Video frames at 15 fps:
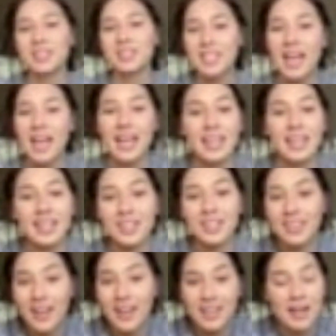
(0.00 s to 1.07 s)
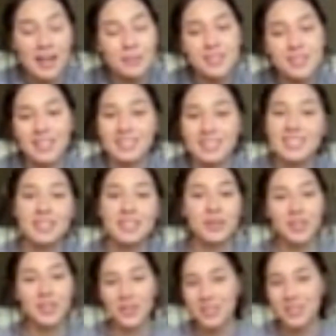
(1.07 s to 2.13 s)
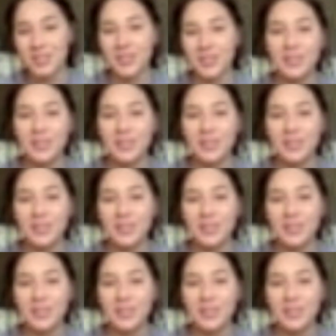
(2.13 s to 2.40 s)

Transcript: say, like, good luck, and I'm excited to see what y'all do.